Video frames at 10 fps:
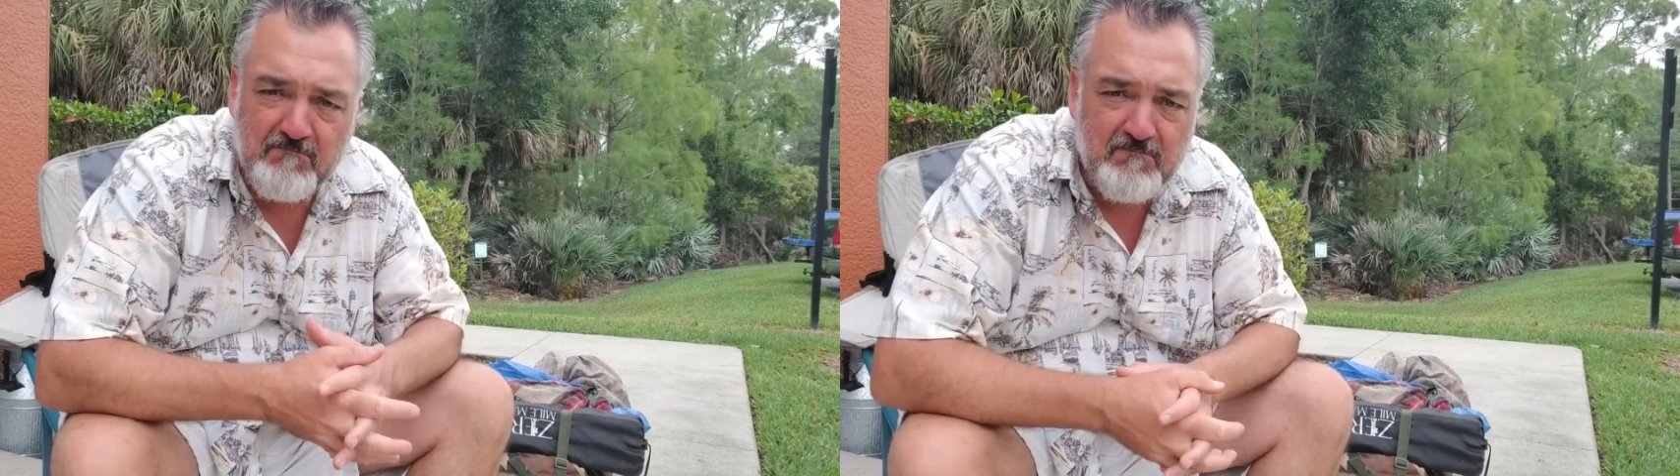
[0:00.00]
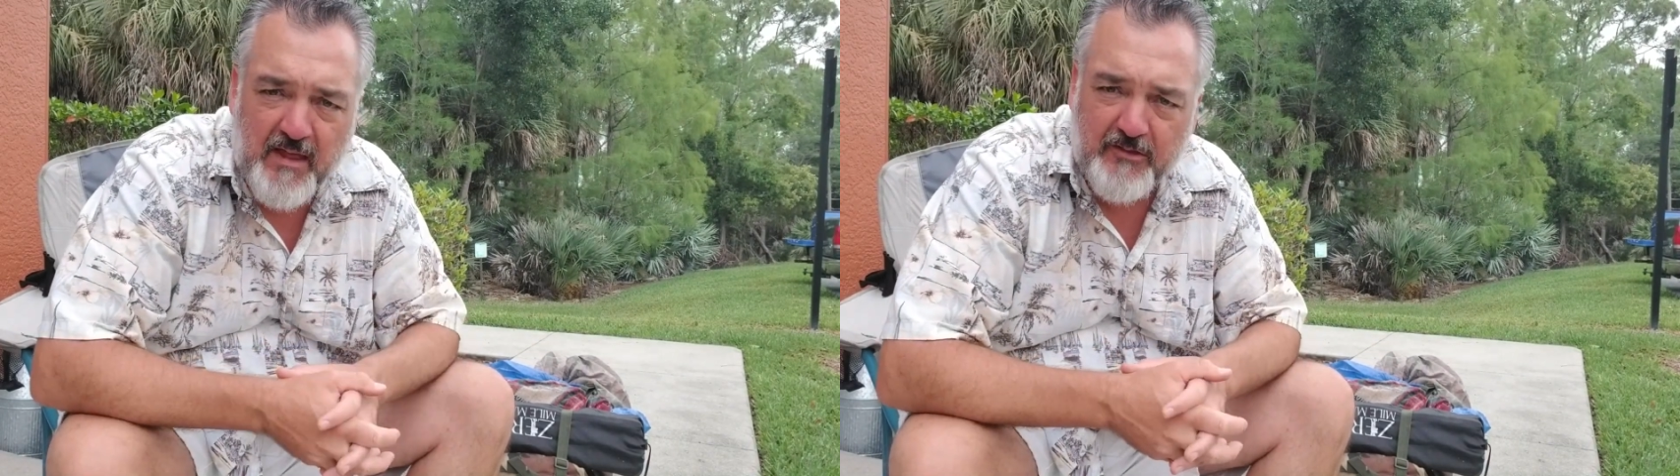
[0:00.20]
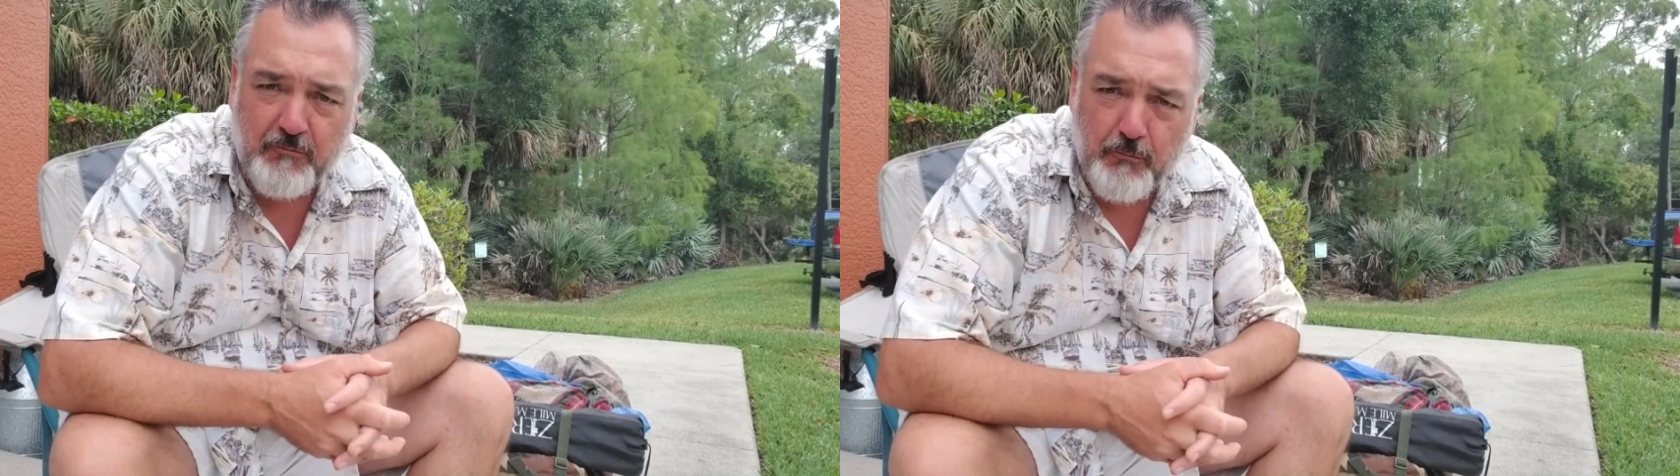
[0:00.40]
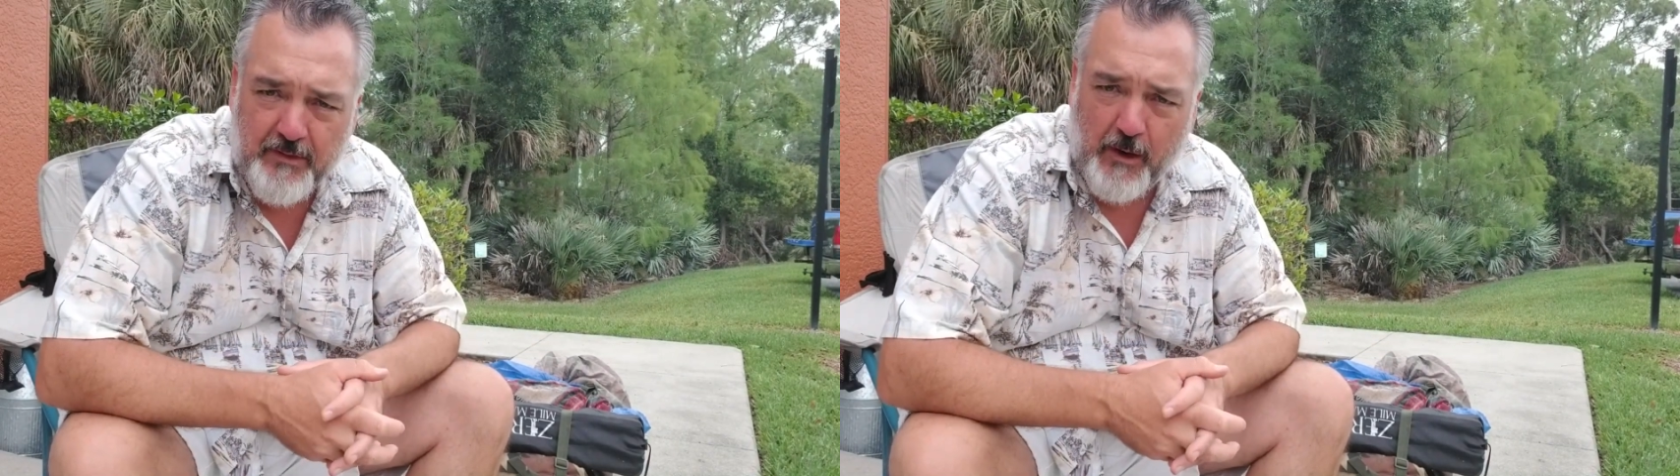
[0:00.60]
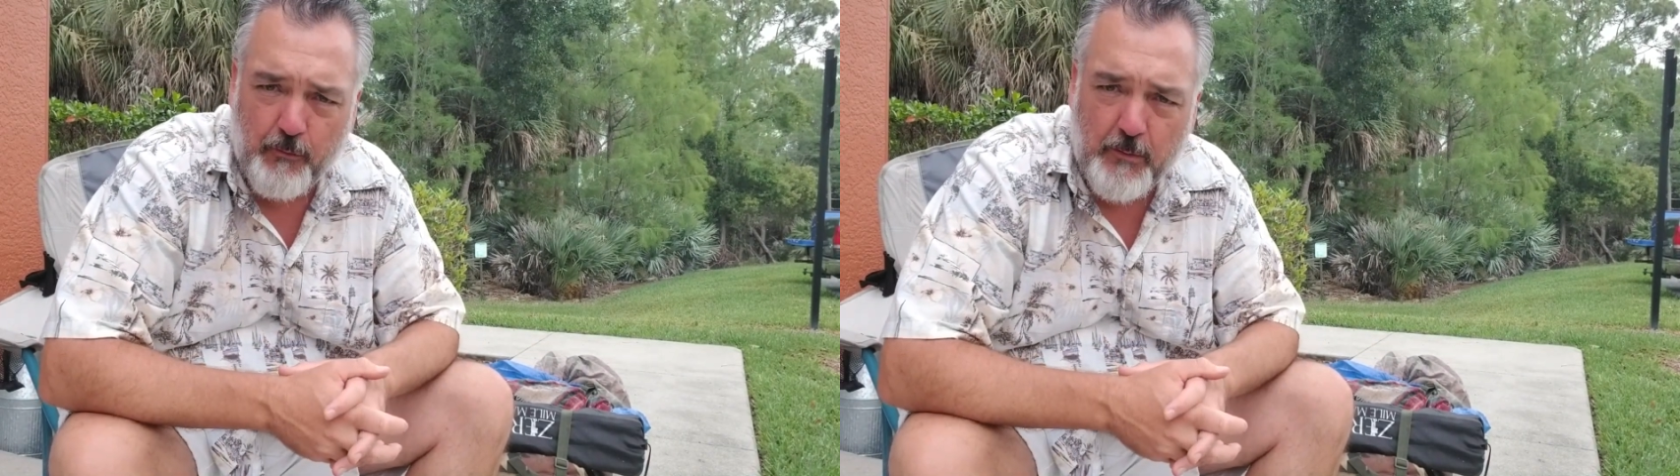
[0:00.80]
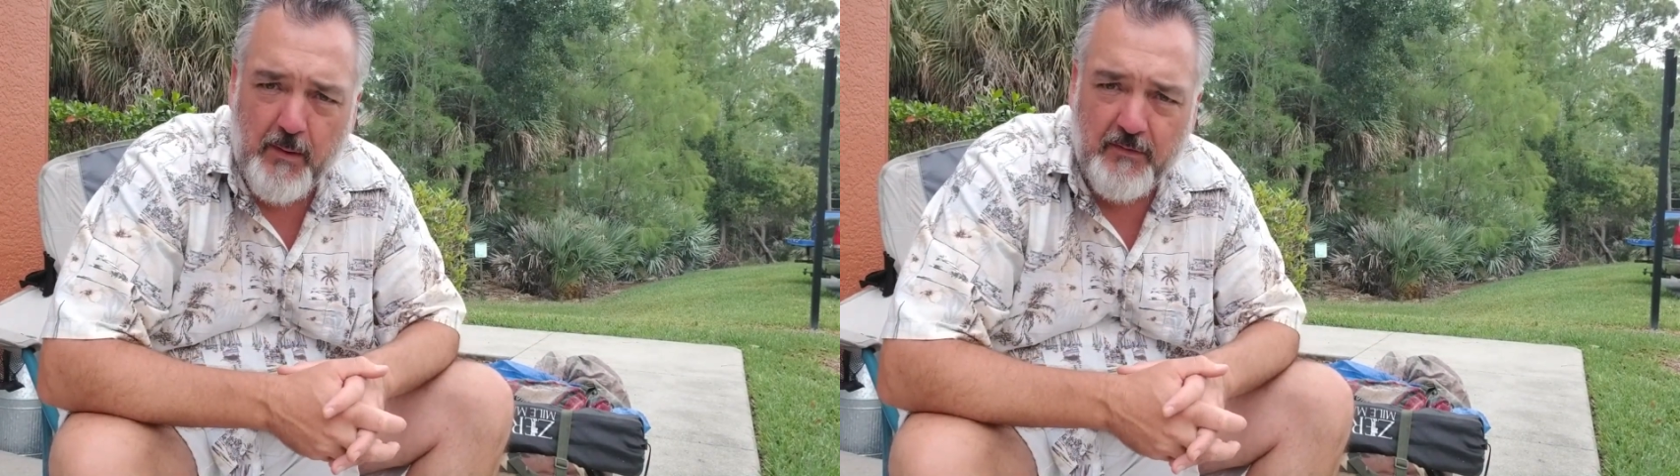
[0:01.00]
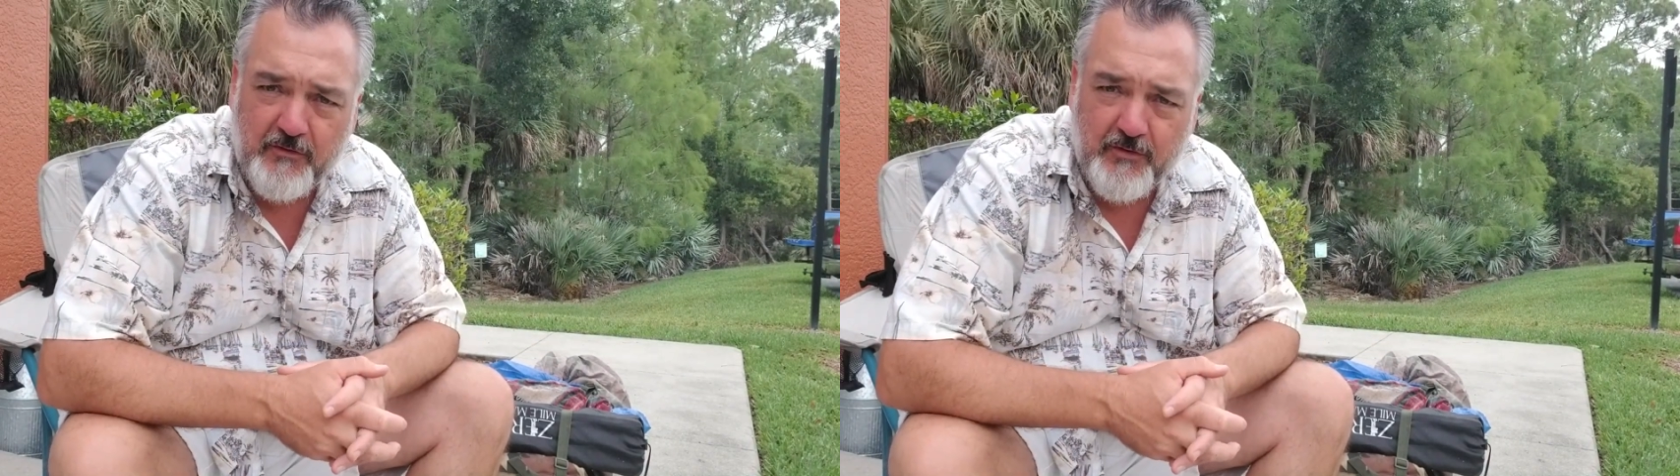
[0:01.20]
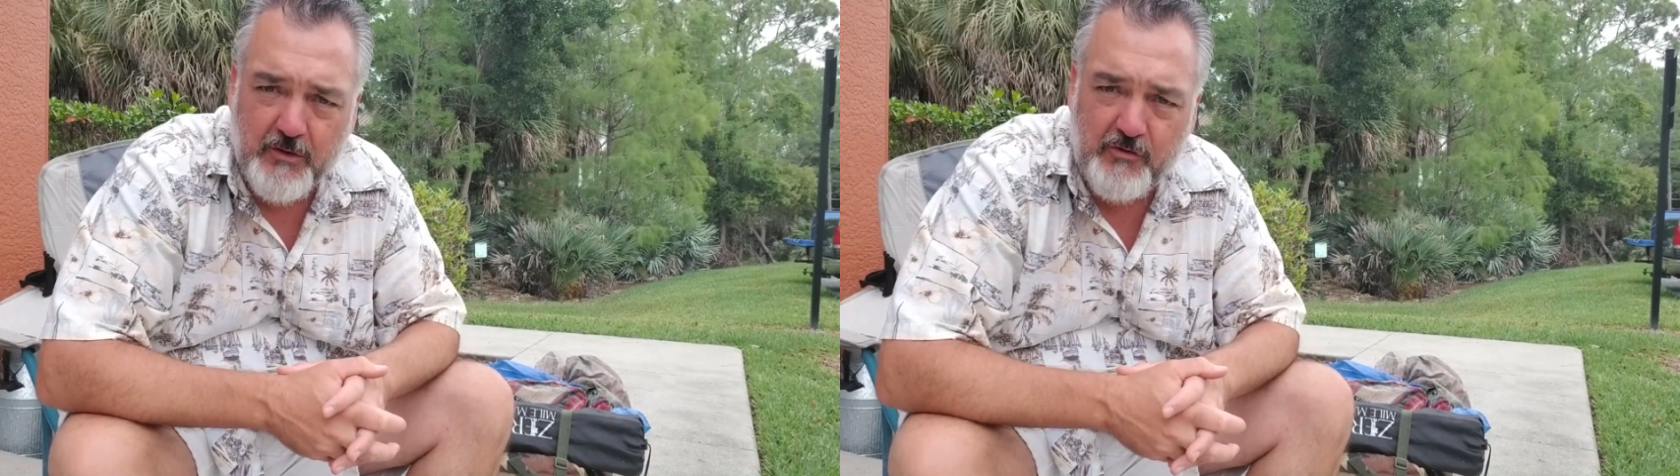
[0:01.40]
that would have been the
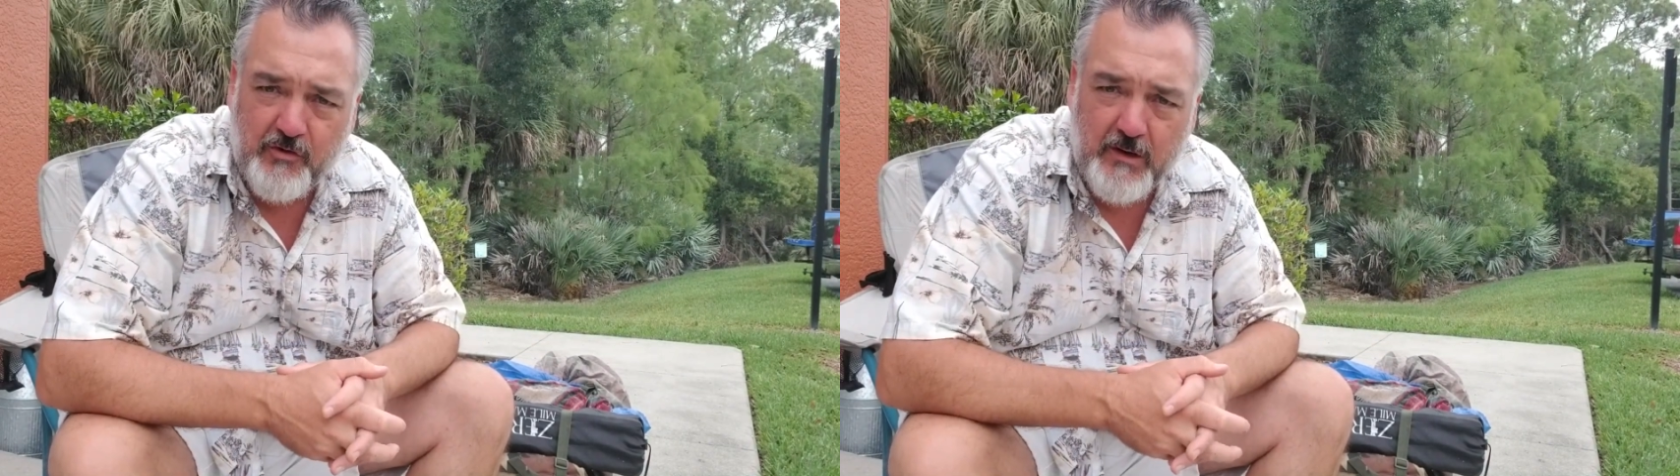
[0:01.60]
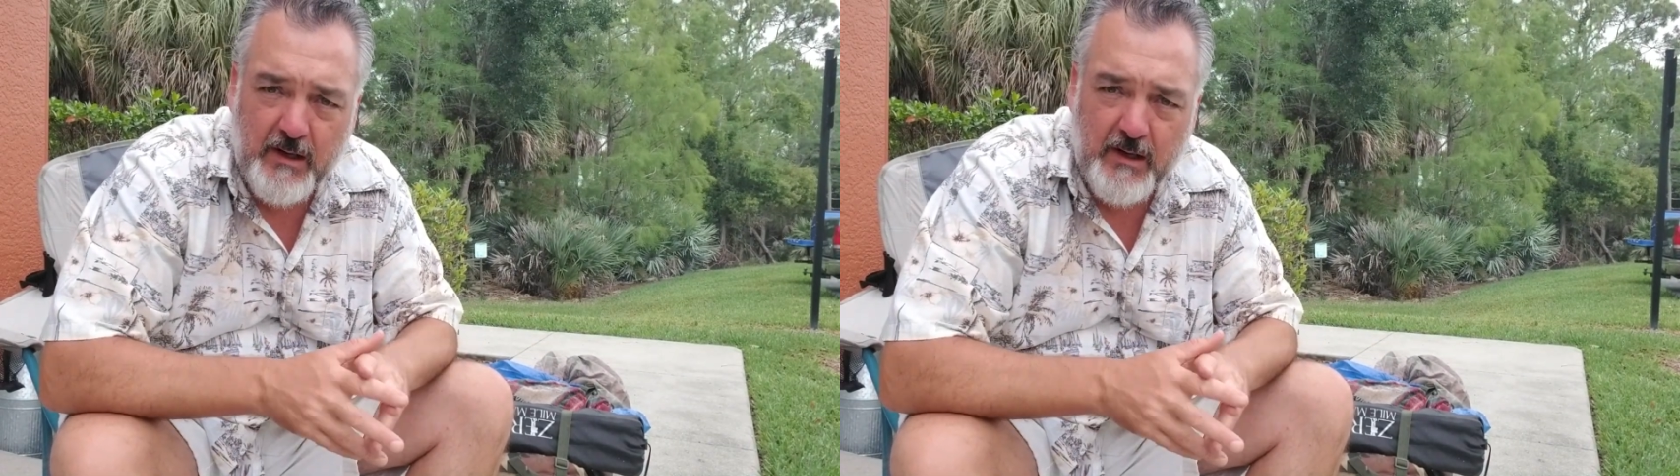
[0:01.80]
solution.